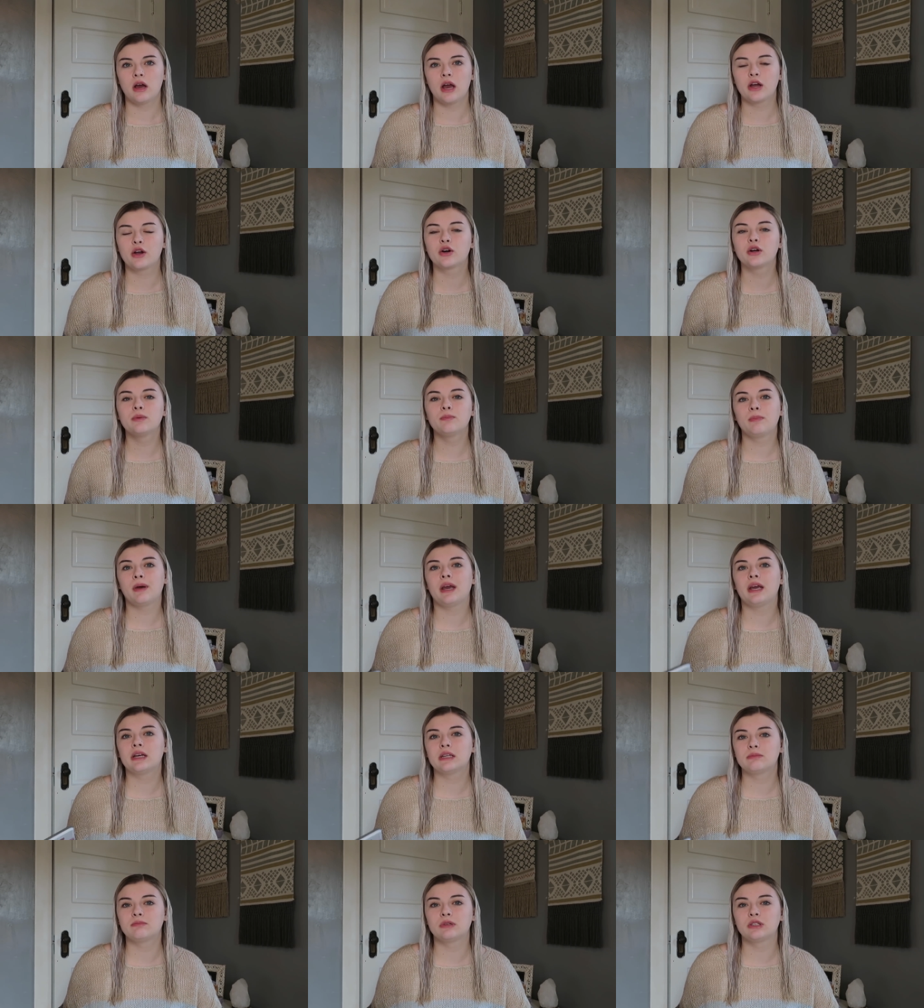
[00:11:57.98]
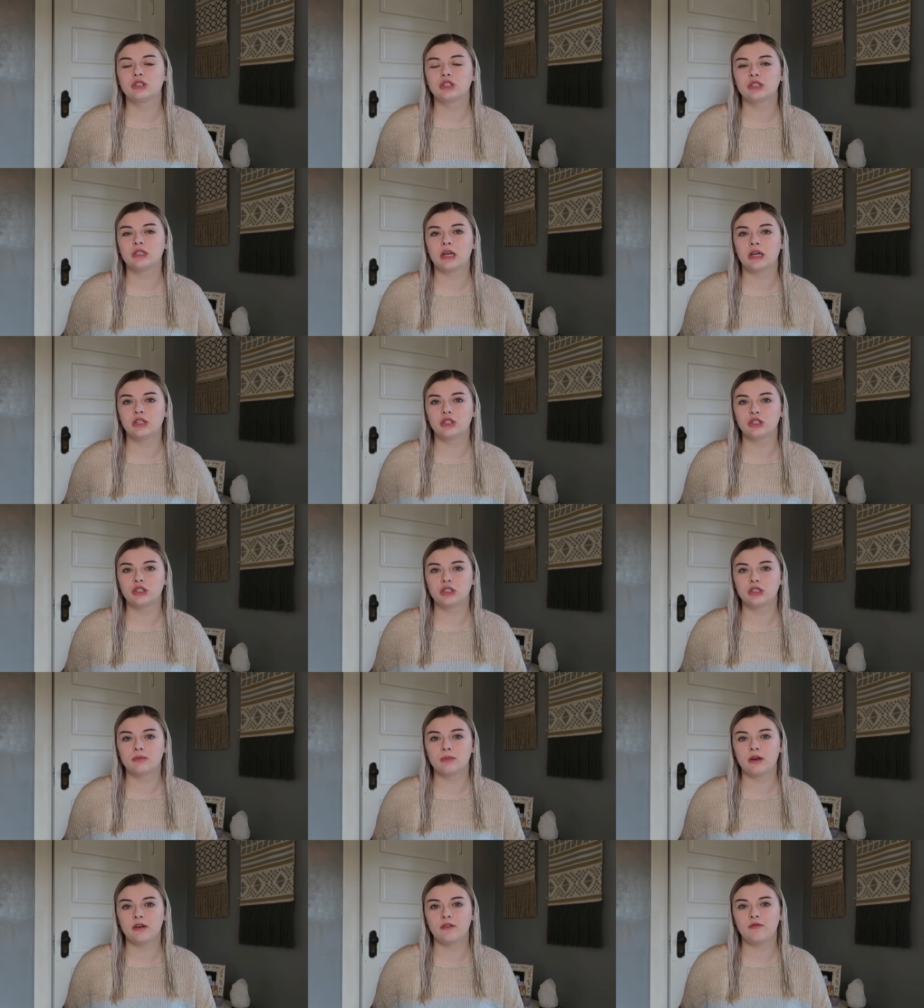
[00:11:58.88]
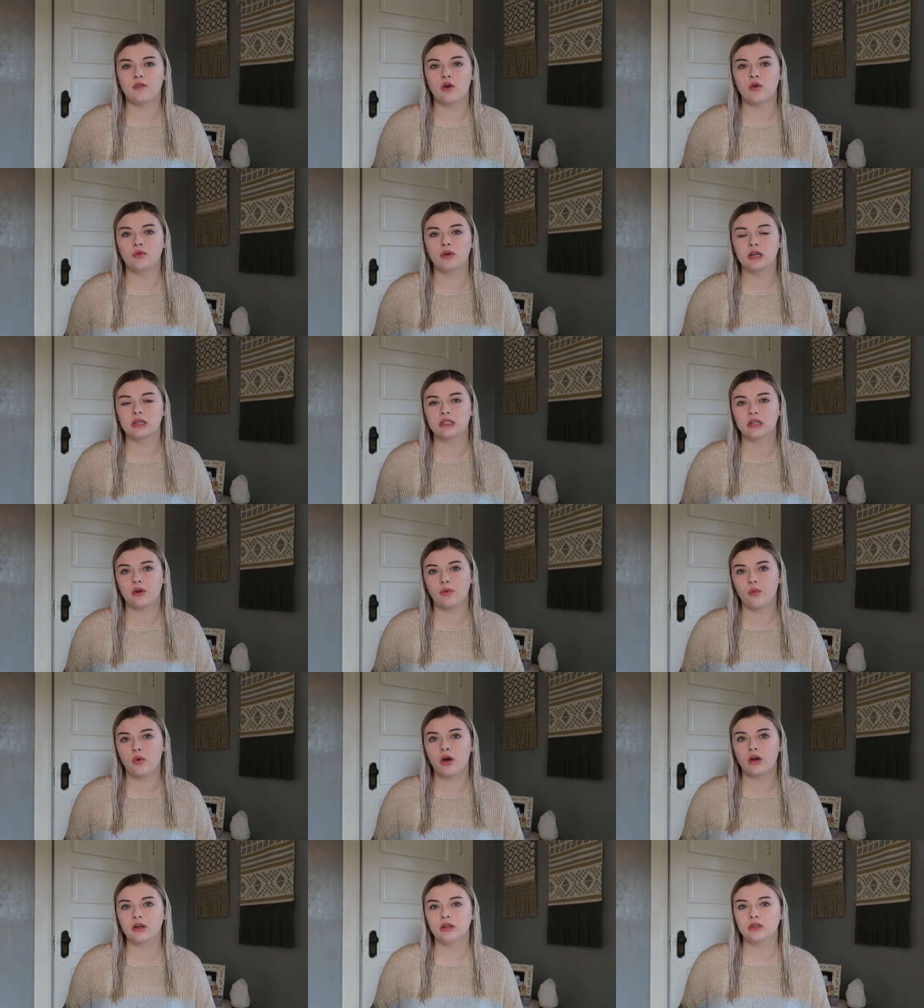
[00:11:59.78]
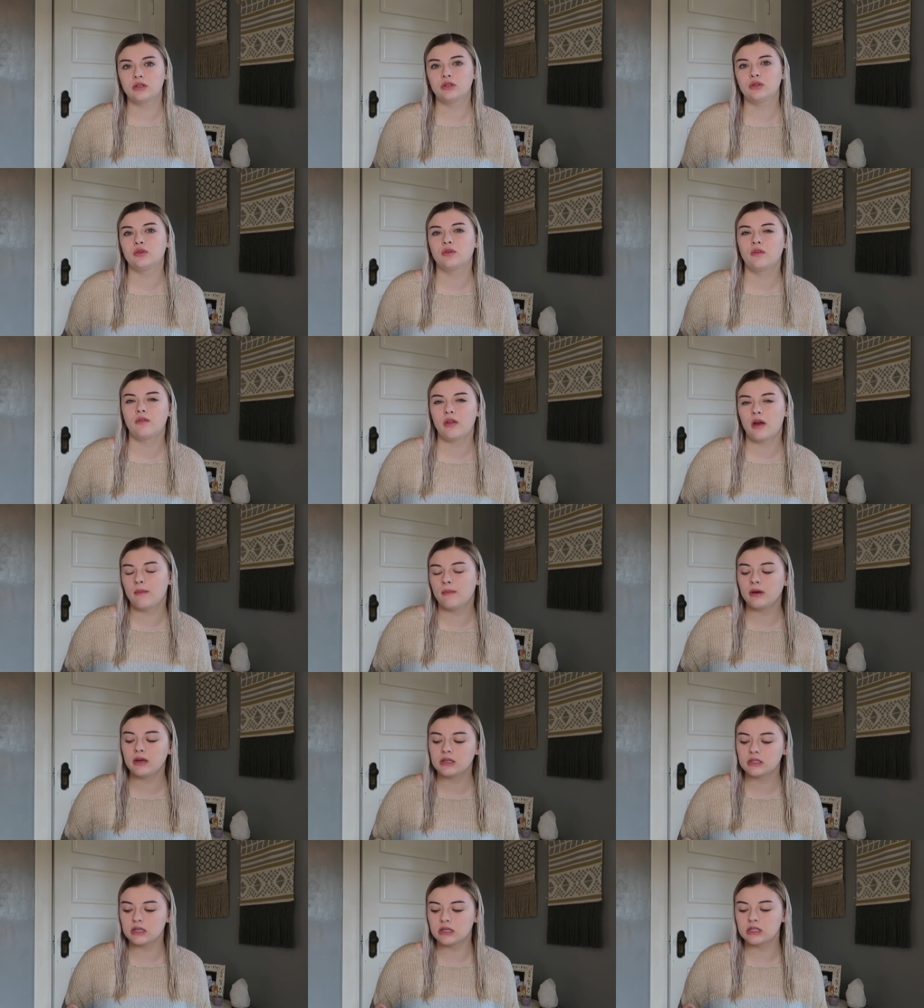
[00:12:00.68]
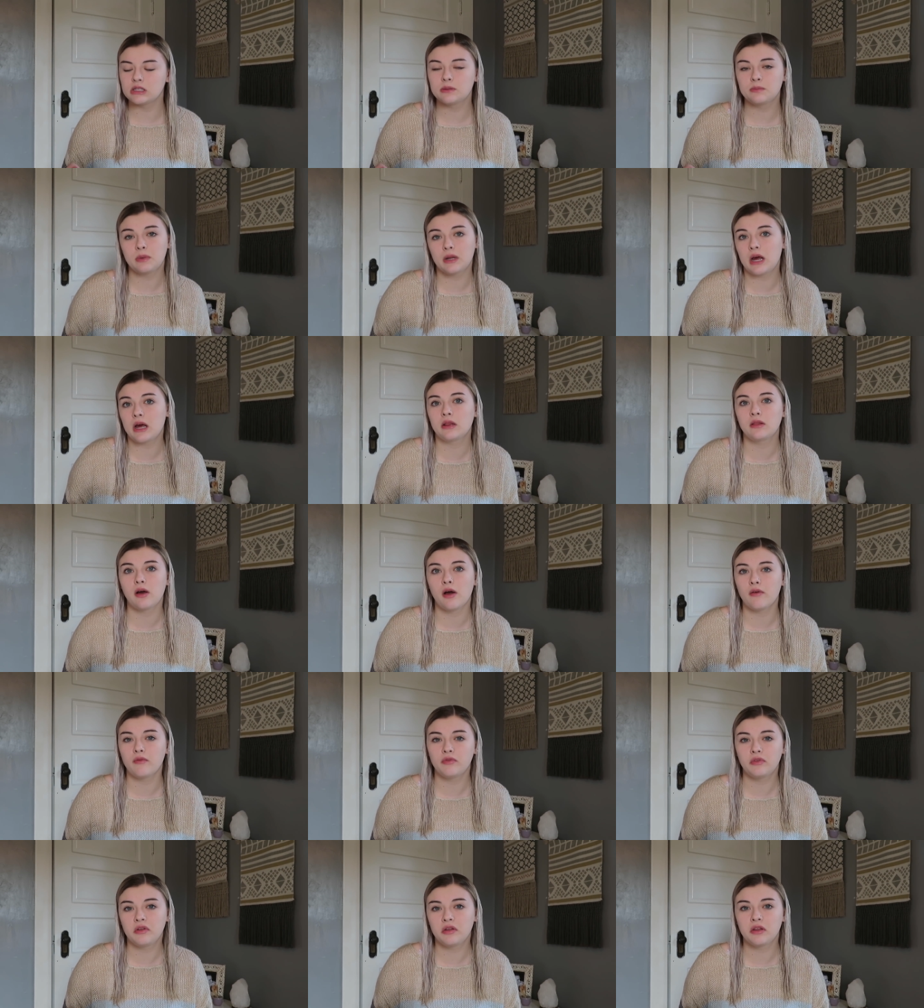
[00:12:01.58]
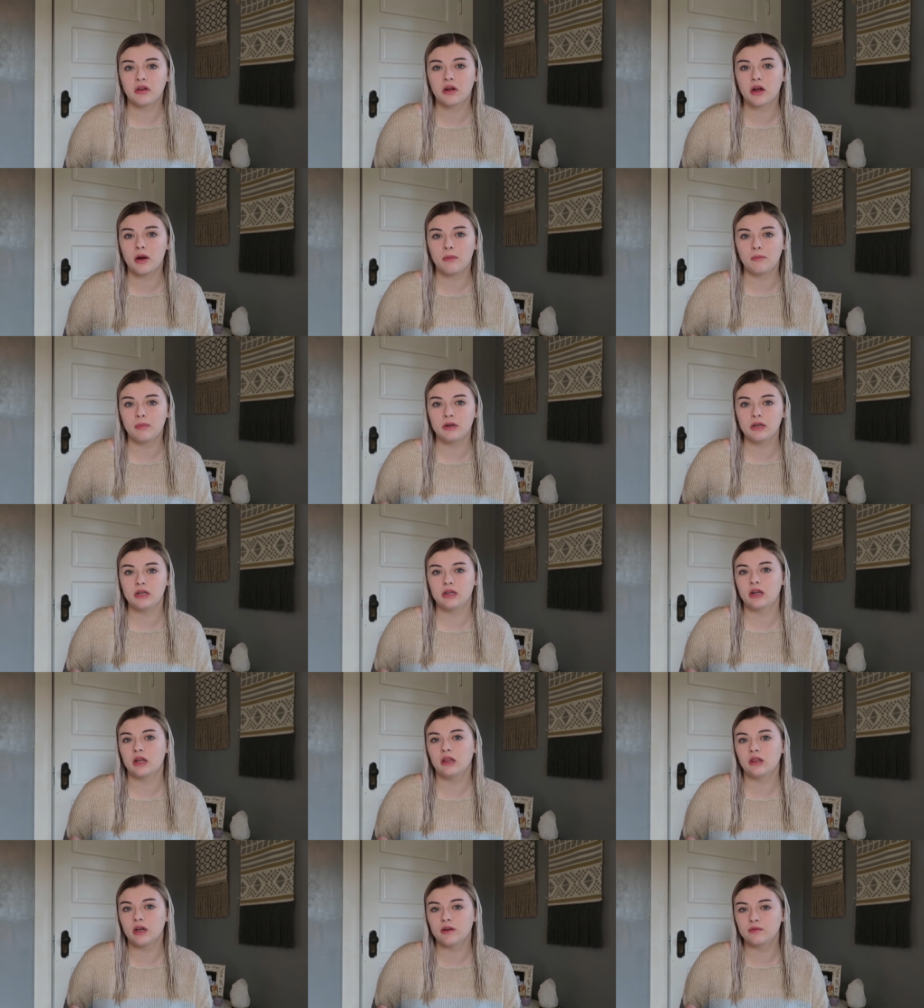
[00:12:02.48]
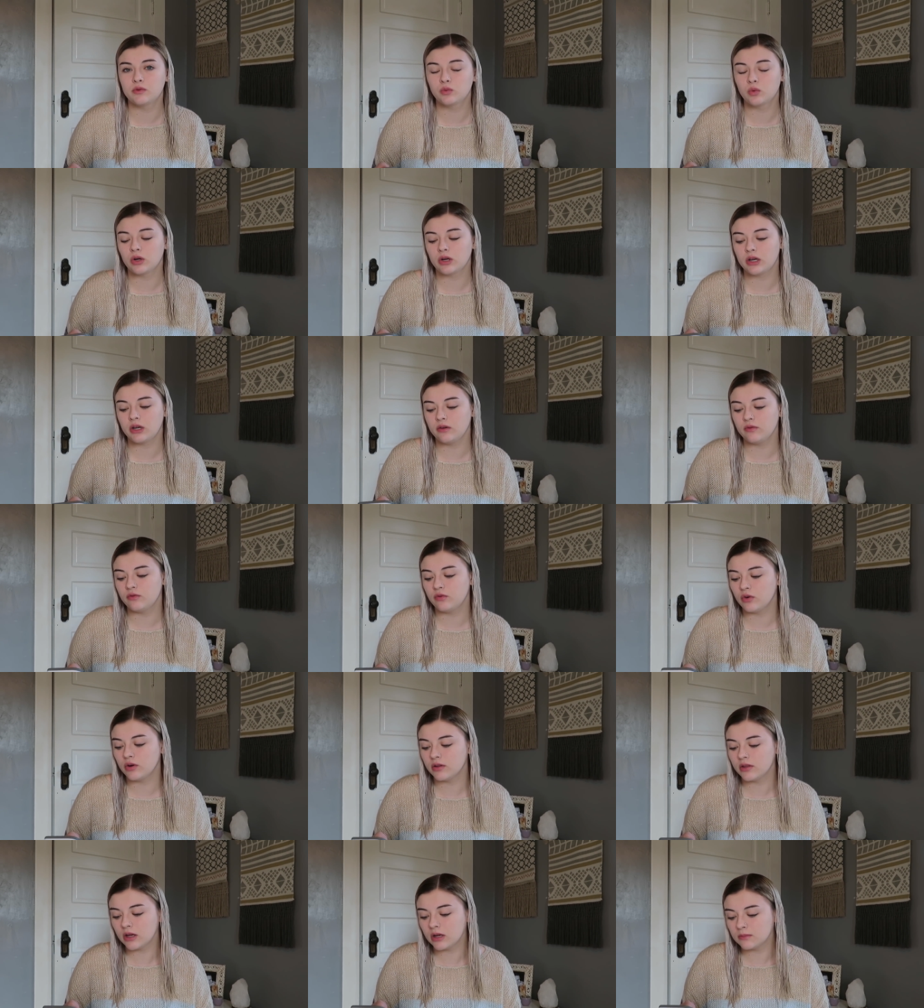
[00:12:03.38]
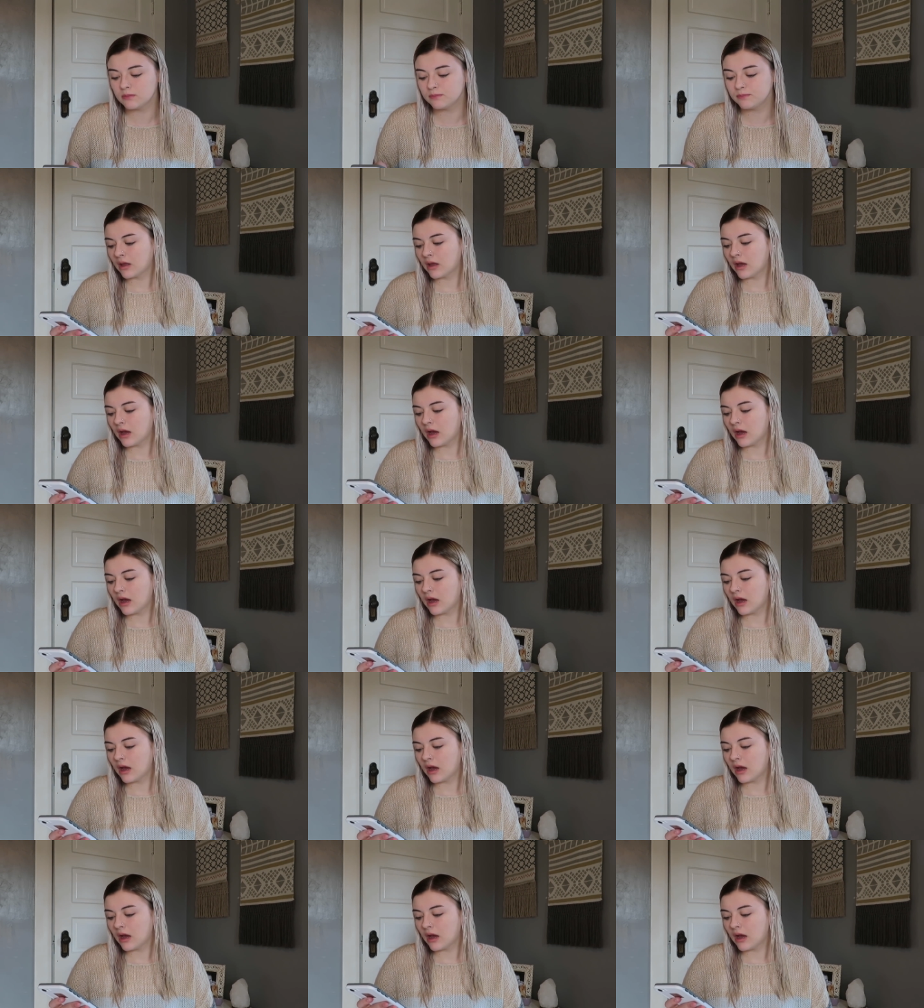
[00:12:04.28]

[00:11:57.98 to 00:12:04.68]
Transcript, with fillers: I couldn't pay as much attention to my phone as I wanted to, if that makes sense. But I loved the company and I loved working for them.